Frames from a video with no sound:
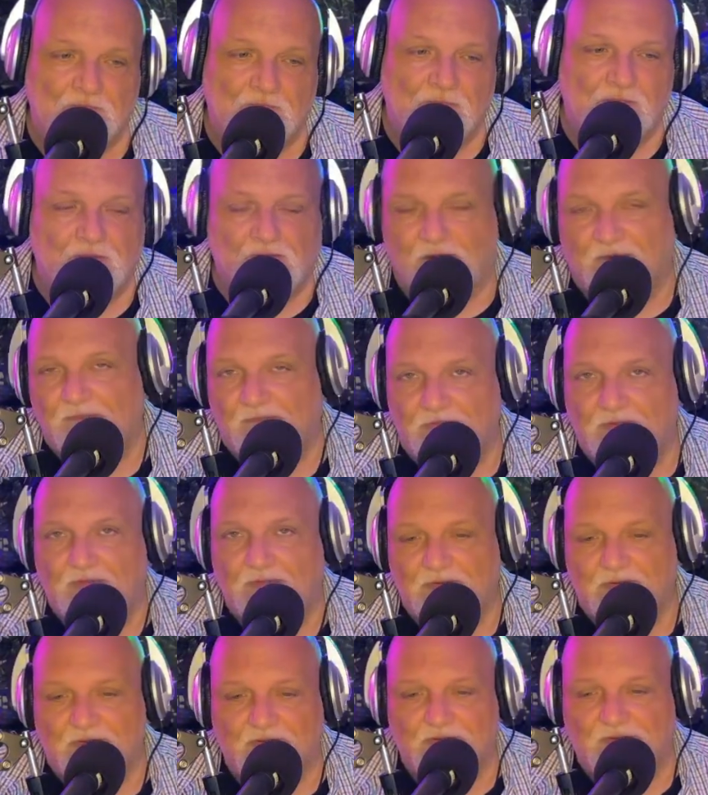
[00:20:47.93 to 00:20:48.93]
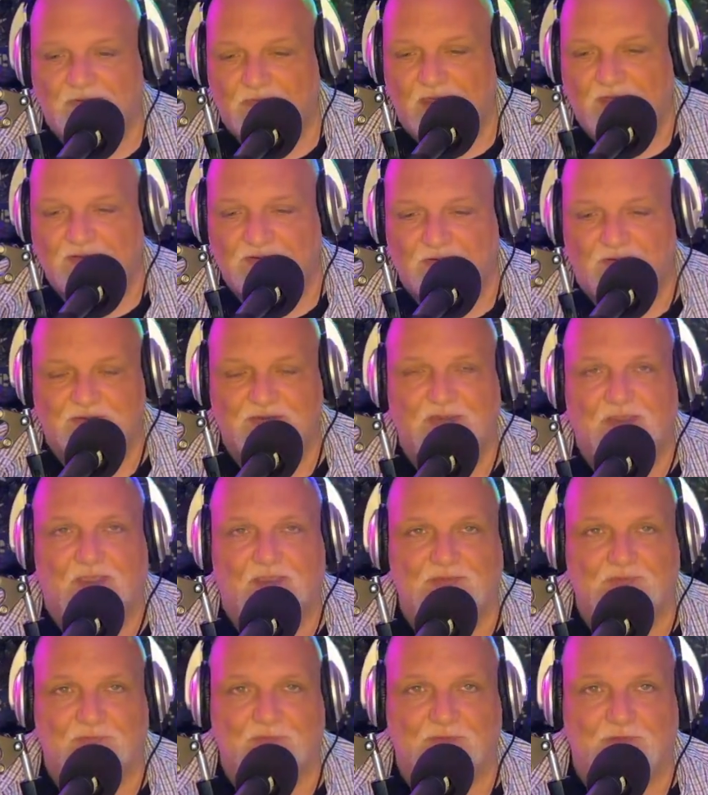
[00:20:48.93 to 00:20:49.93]
Well, the answer is
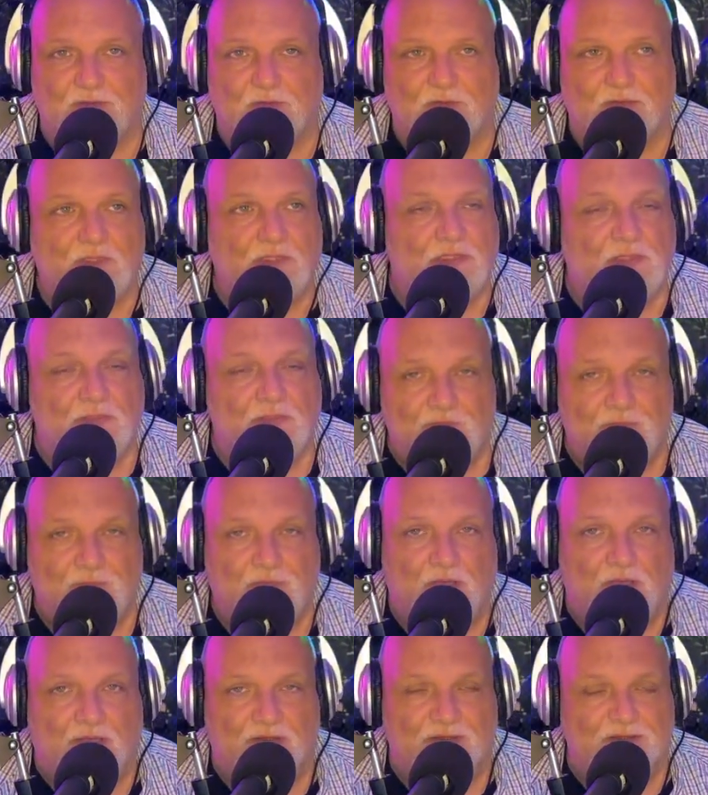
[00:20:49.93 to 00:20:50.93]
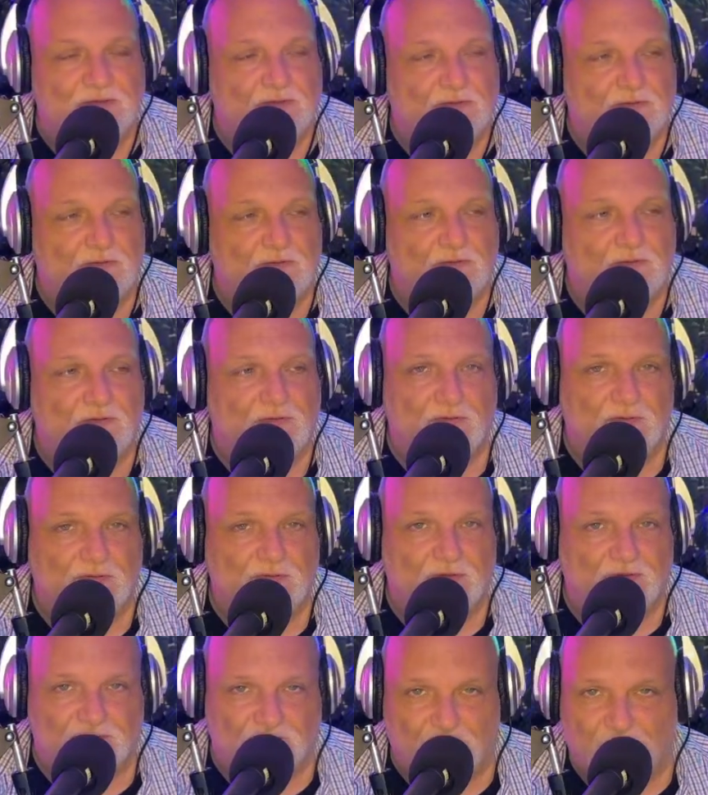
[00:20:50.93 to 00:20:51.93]
yes, we do. But
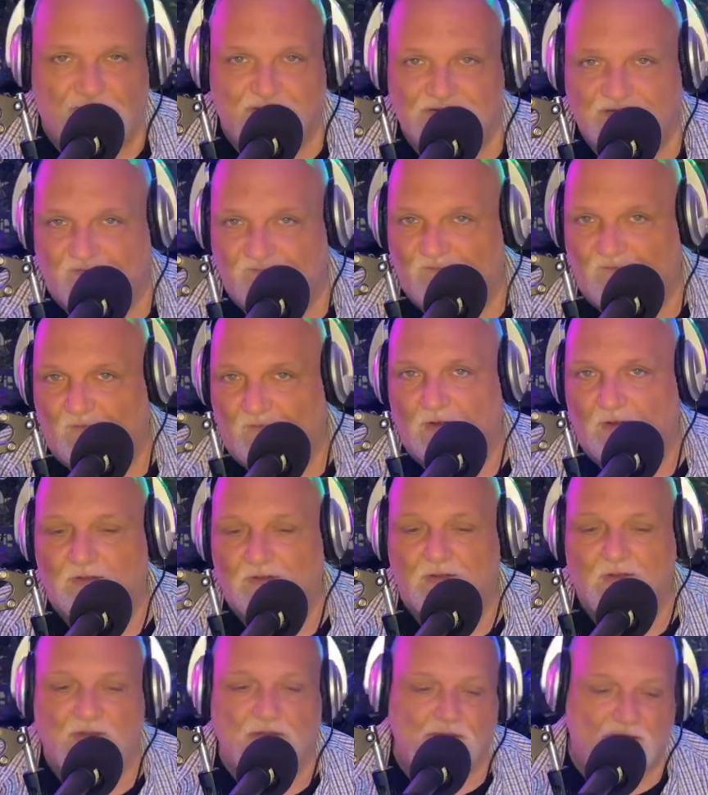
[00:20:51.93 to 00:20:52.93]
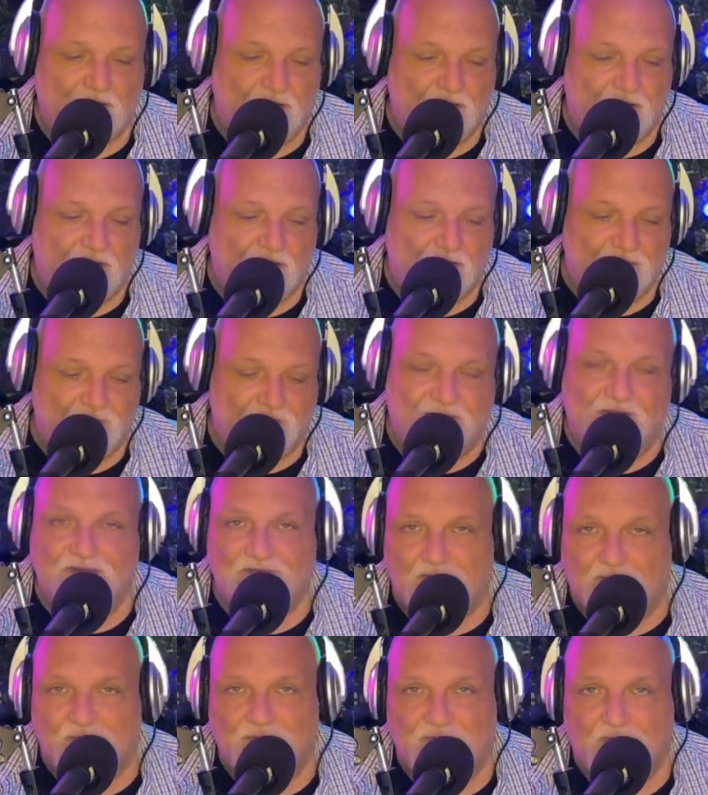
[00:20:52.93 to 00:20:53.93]
there's a reason for it. Because
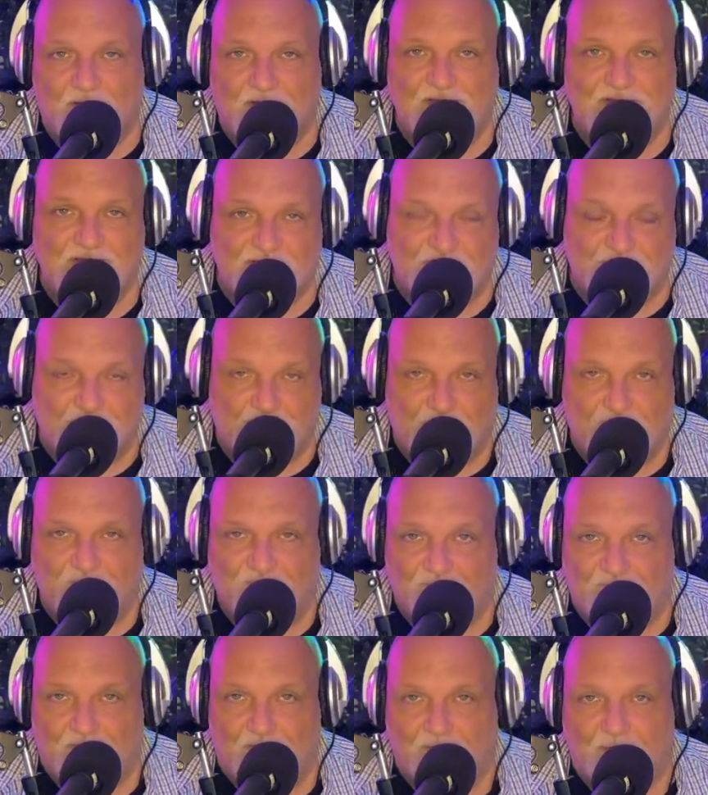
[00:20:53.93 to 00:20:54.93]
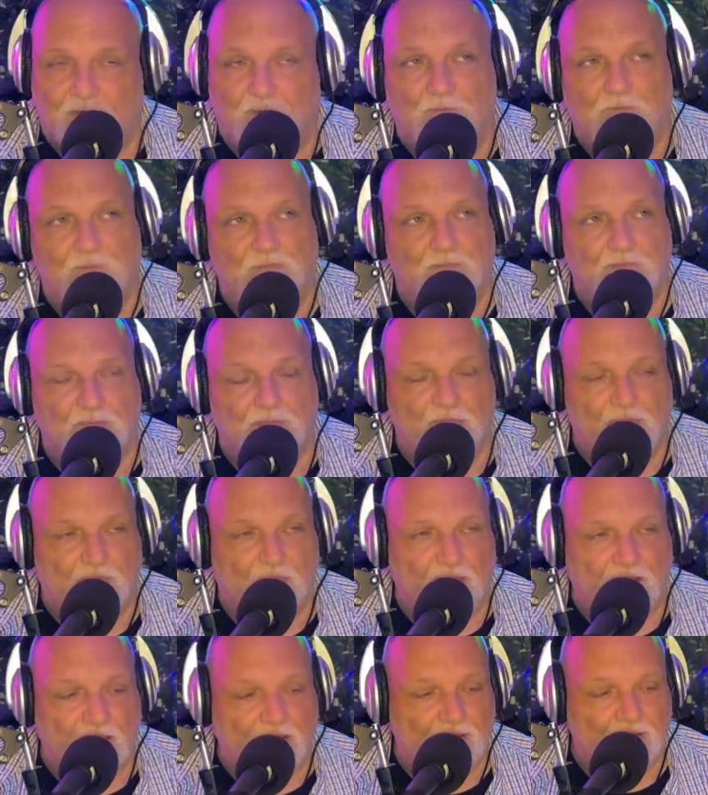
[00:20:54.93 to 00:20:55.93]
arthritis is a motherfucker.
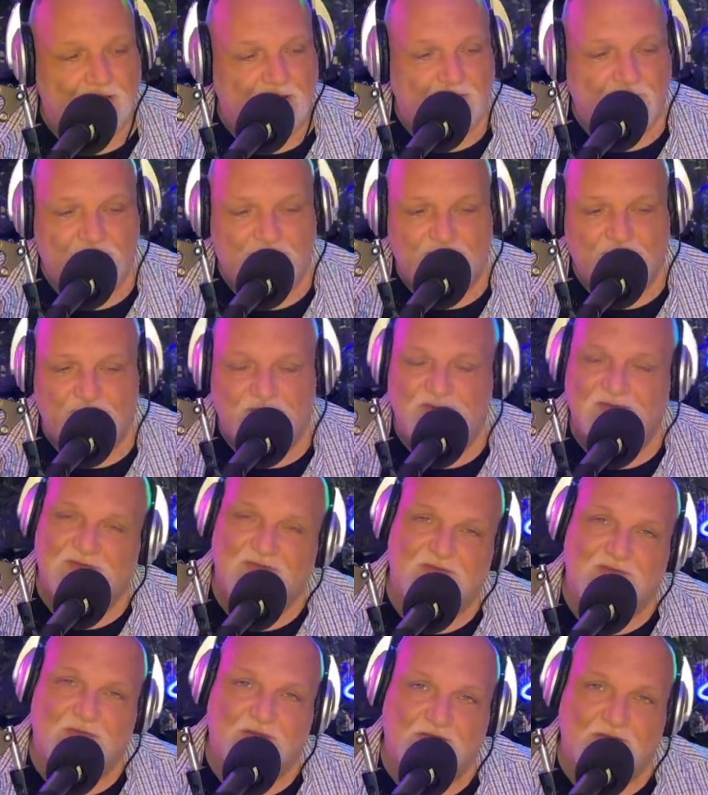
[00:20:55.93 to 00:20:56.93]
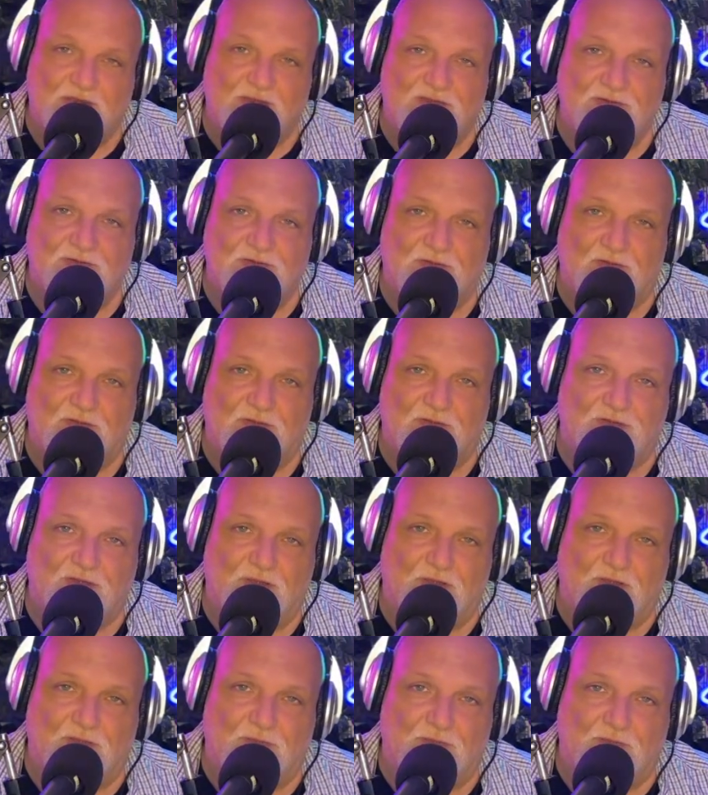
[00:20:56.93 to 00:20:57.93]
And even though this is an industrial
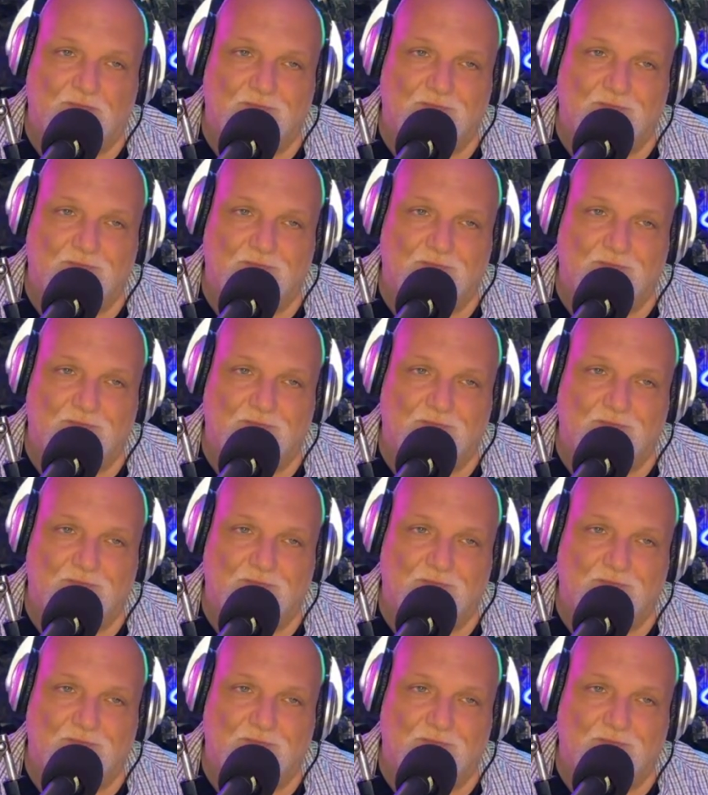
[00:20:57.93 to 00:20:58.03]
show,